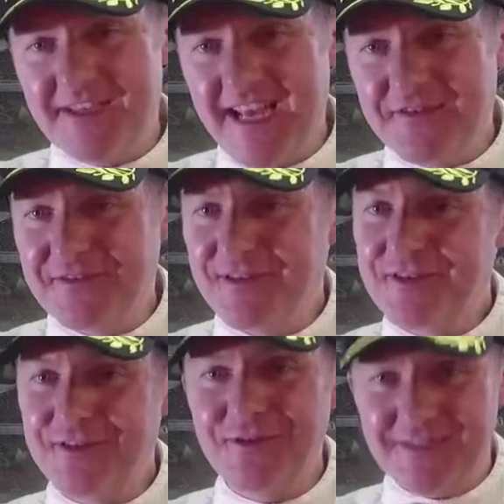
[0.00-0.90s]
can. There's a lot
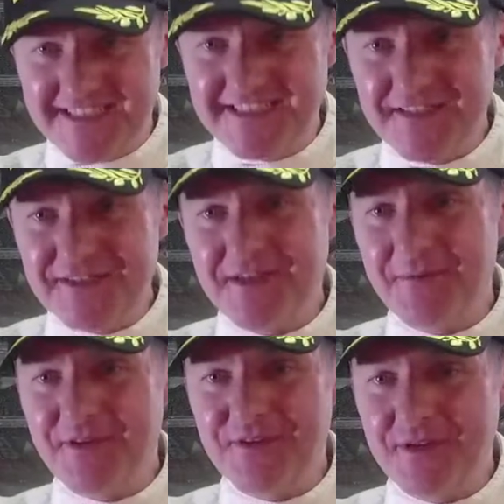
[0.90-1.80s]
of young lads in this
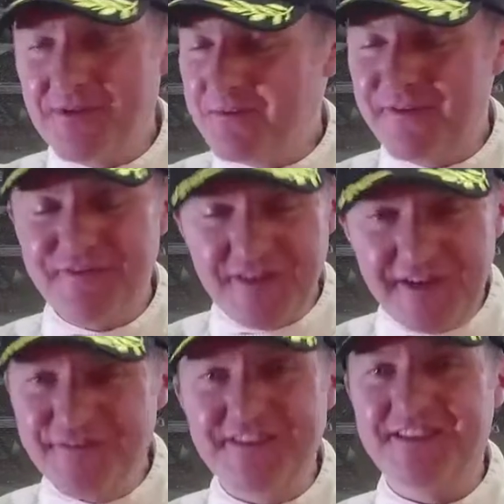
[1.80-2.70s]
championship that will be far
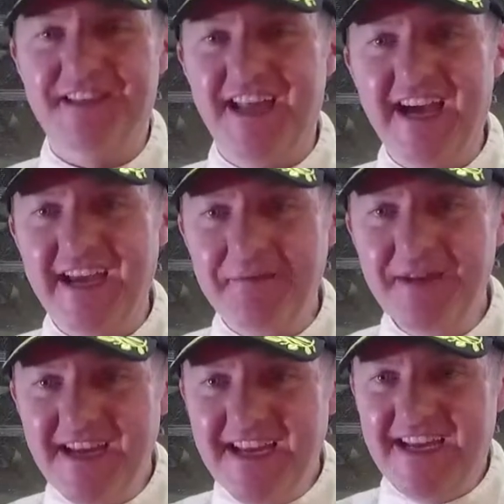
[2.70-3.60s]
fitter than I am.
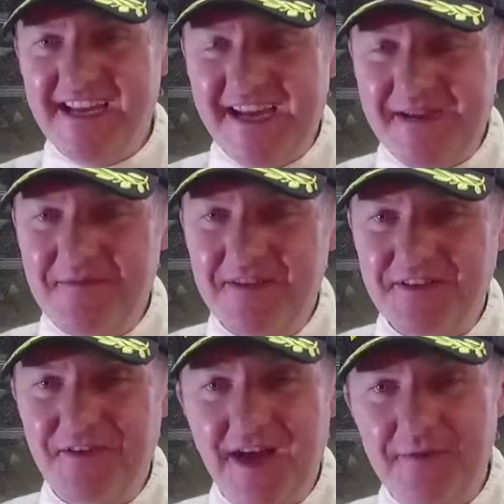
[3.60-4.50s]
Um,
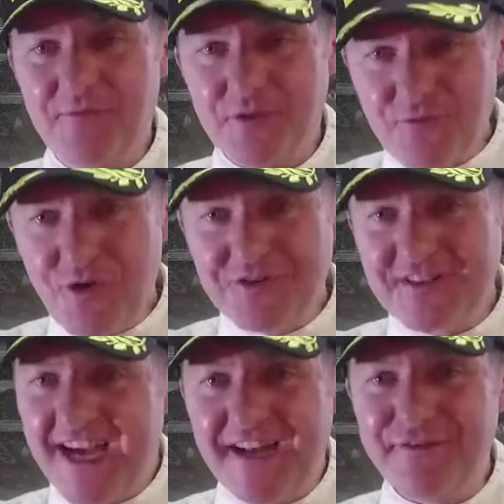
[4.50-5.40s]
you know, I'm the wrong
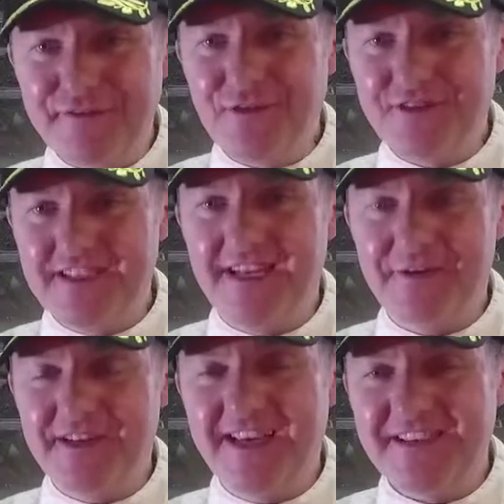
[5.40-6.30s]
side of forty
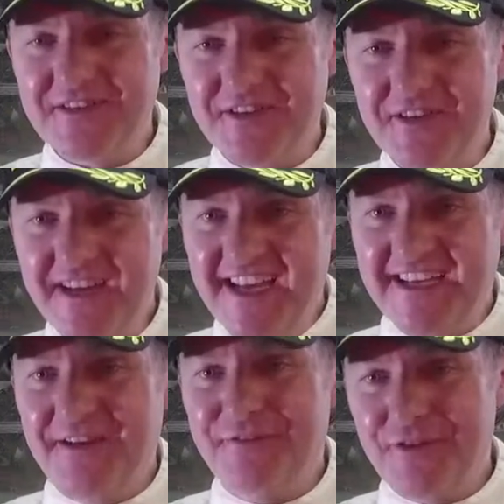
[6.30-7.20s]
nowadays, so
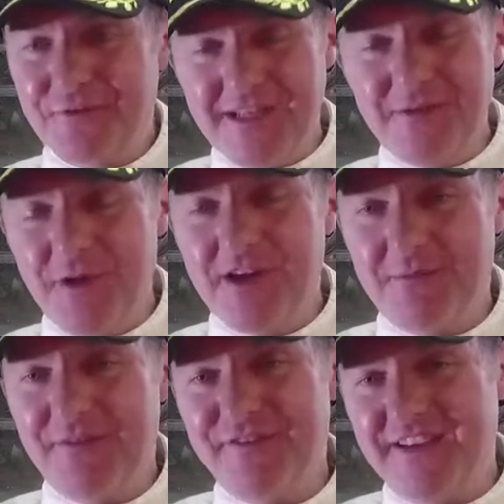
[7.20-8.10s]
you know, I've got to really work
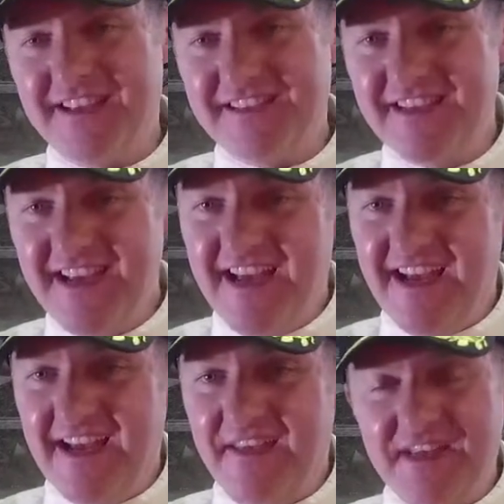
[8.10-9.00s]
on my fitness, uh, and